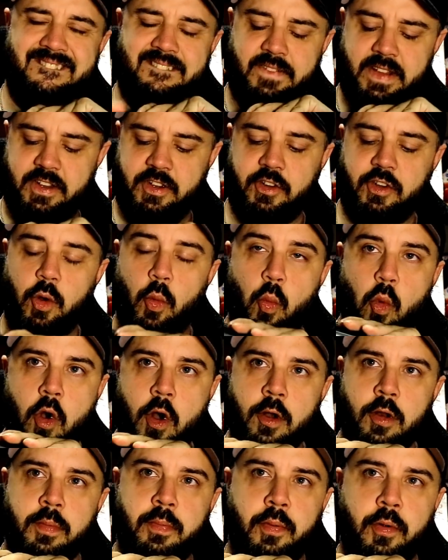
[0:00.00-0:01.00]
This is a
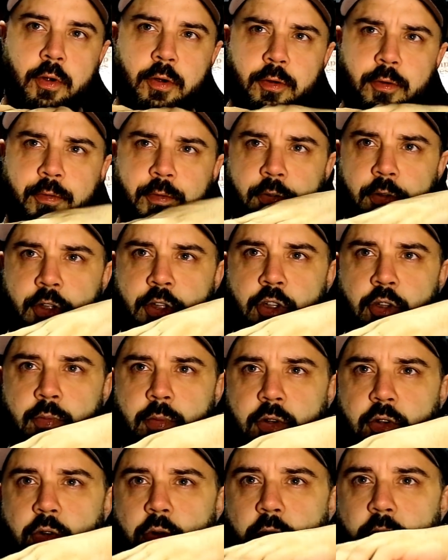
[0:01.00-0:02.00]
waterproof
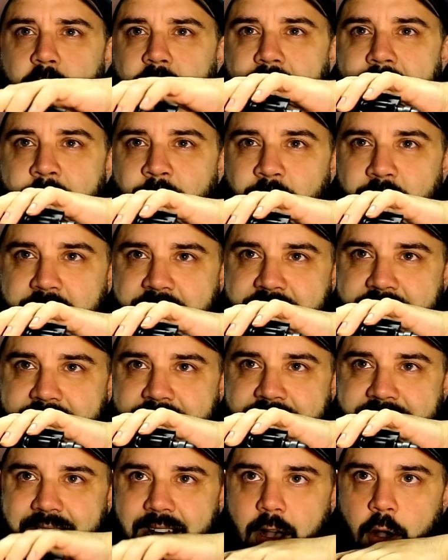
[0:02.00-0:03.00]
humidor. And what's
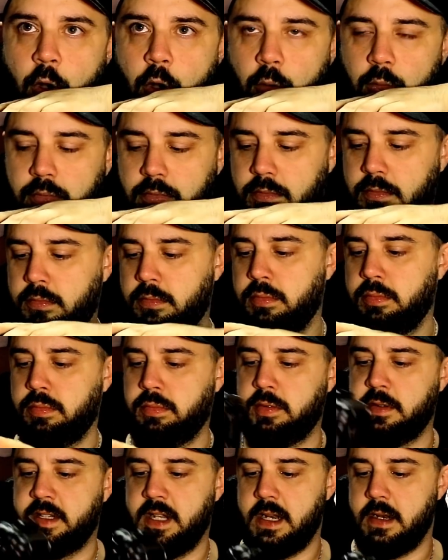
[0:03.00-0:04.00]
inside? Oh,
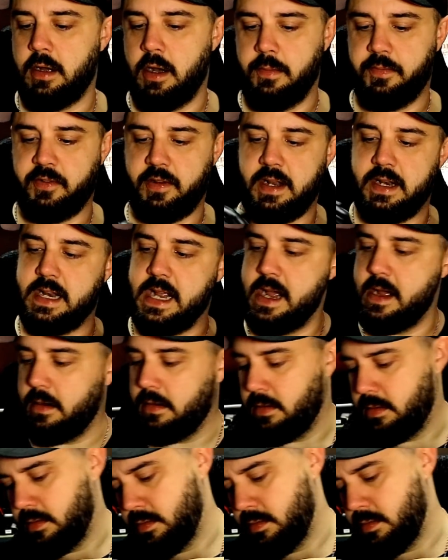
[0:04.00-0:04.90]
is that upside down?